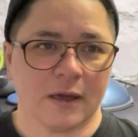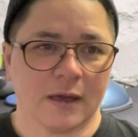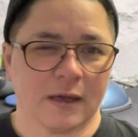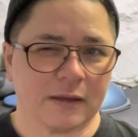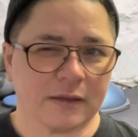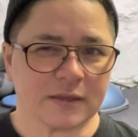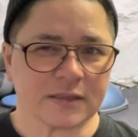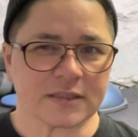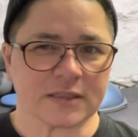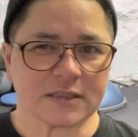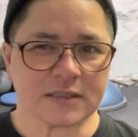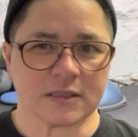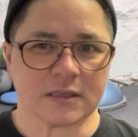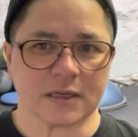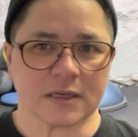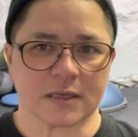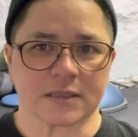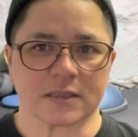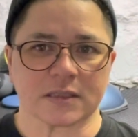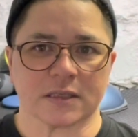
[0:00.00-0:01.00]
this is the
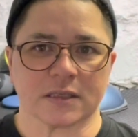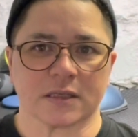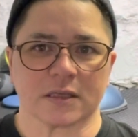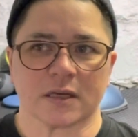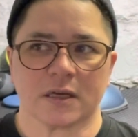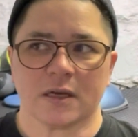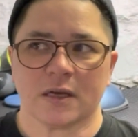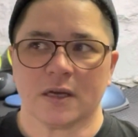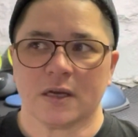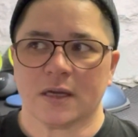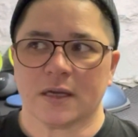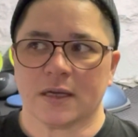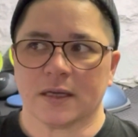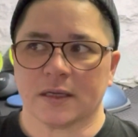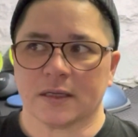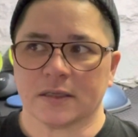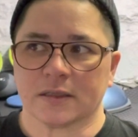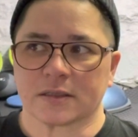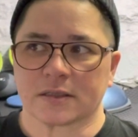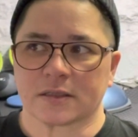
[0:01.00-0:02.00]
next thing,
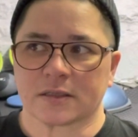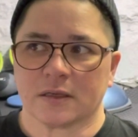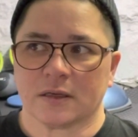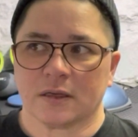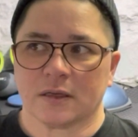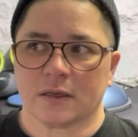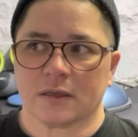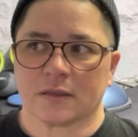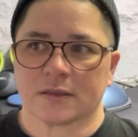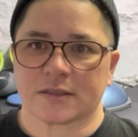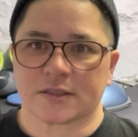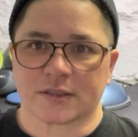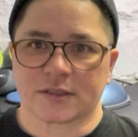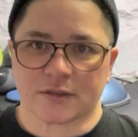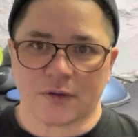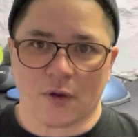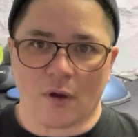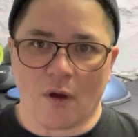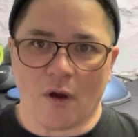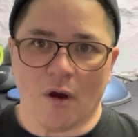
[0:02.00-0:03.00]
is
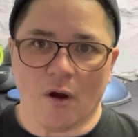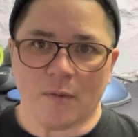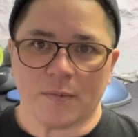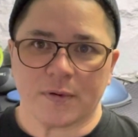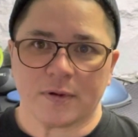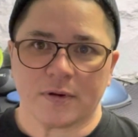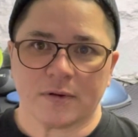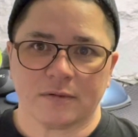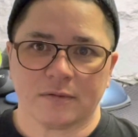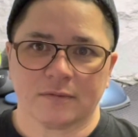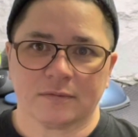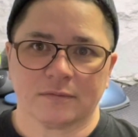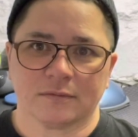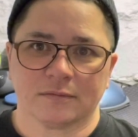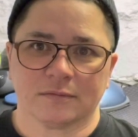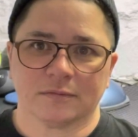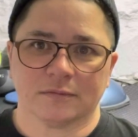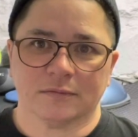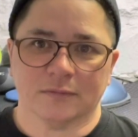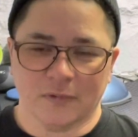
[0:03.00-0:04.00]
stop
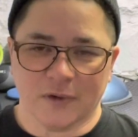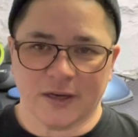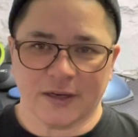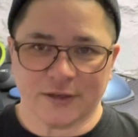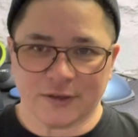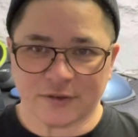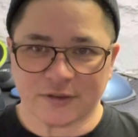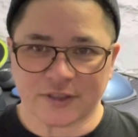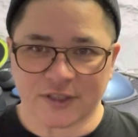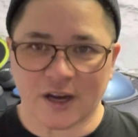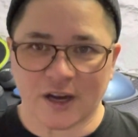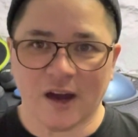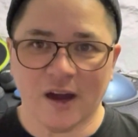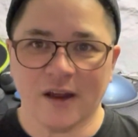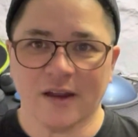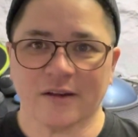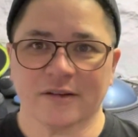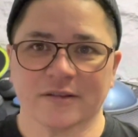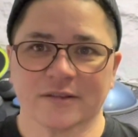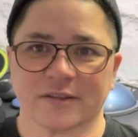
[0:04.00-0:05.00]
when you're
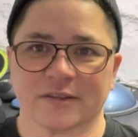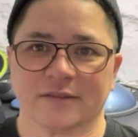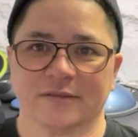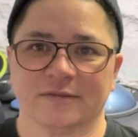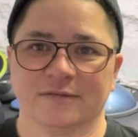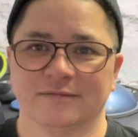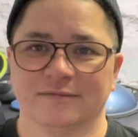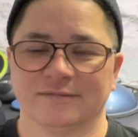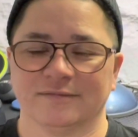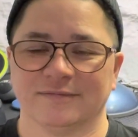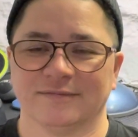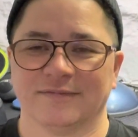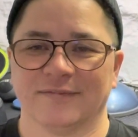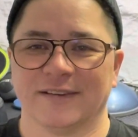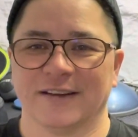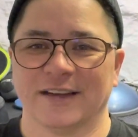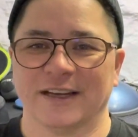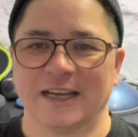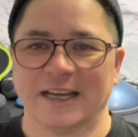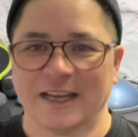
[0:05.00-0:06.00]
tired.
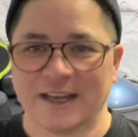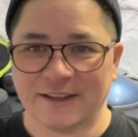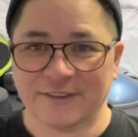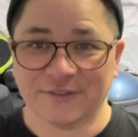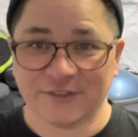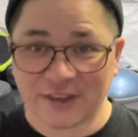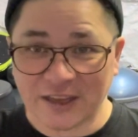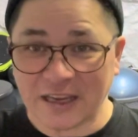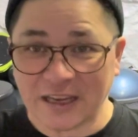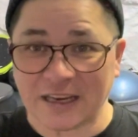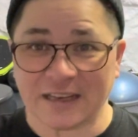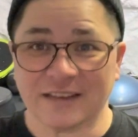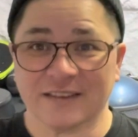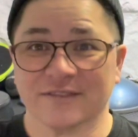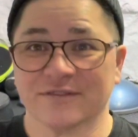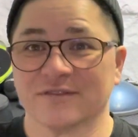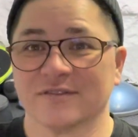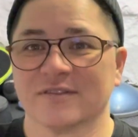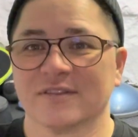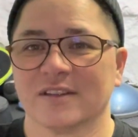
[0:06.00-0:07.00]
And
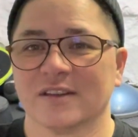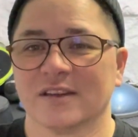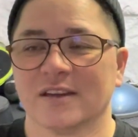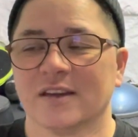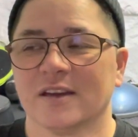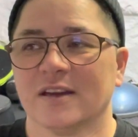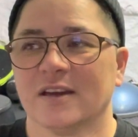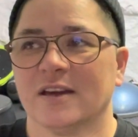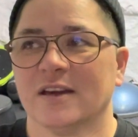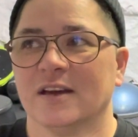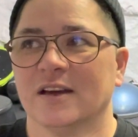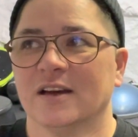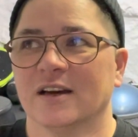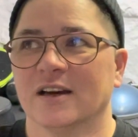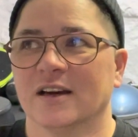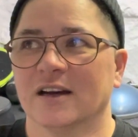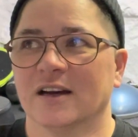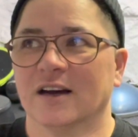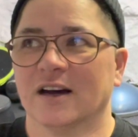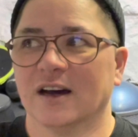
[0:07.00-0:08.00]
then
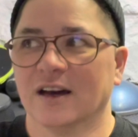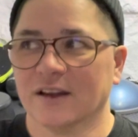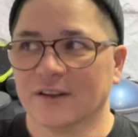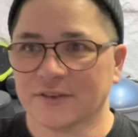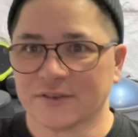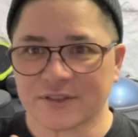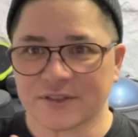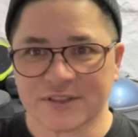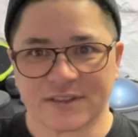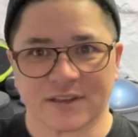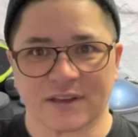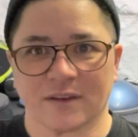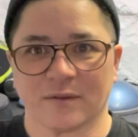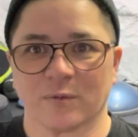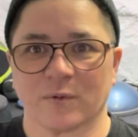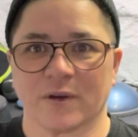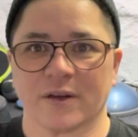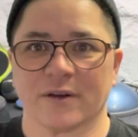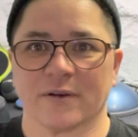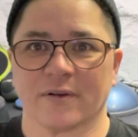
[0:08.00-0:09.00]
understand
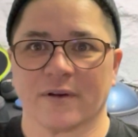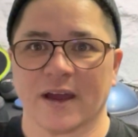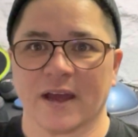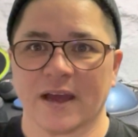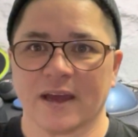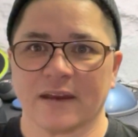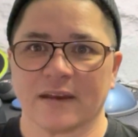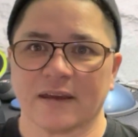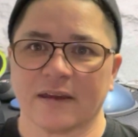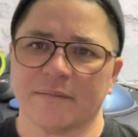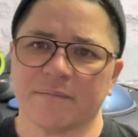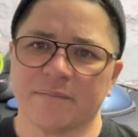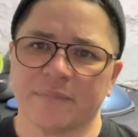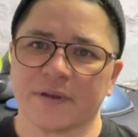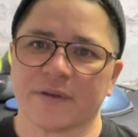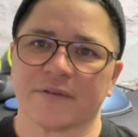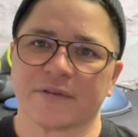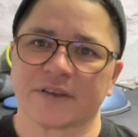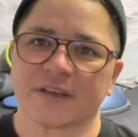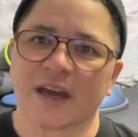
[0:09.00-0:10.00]
where you're at and
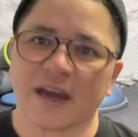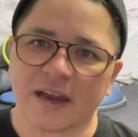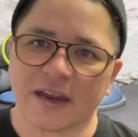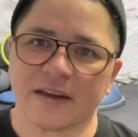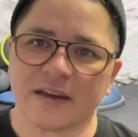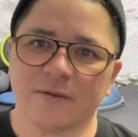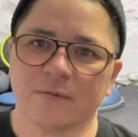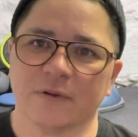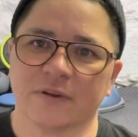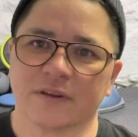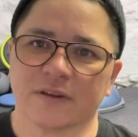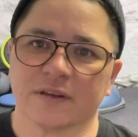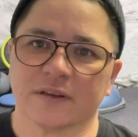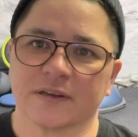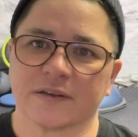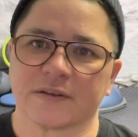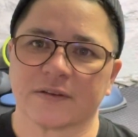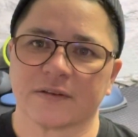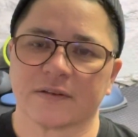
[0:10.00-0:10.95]
be okay with it.